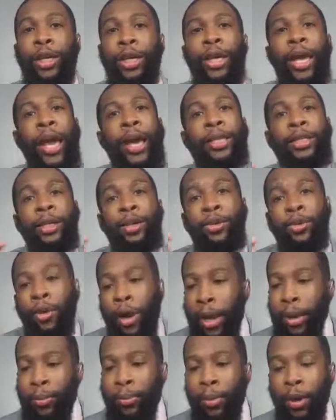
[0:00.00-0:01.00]
He has a
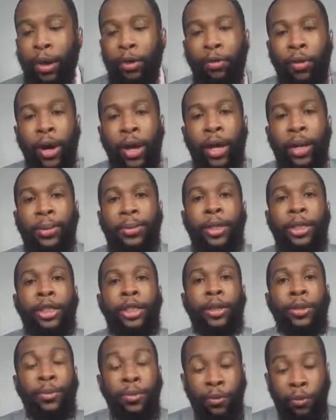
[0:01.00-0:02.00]
great
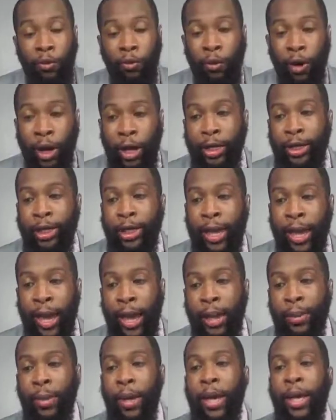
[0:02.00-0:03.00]
mid-range
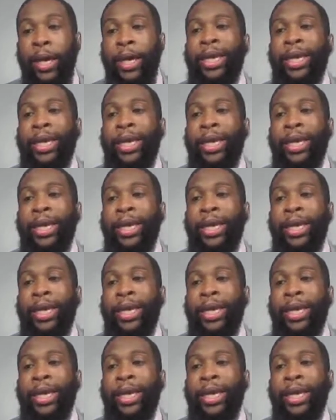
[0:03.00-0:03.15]
game.